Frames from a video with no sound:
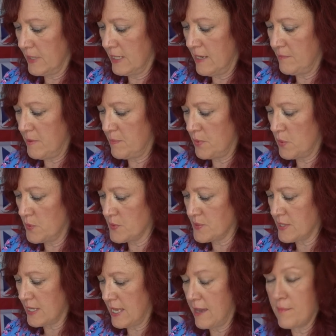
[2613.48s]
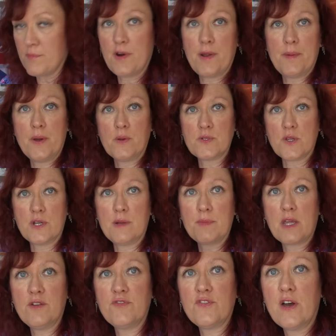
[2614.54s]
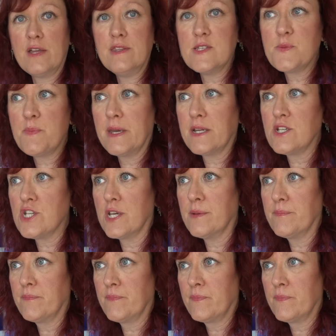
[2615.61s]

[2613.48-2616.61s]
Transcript: me pause the camera, hold on, I'm going to find this picture.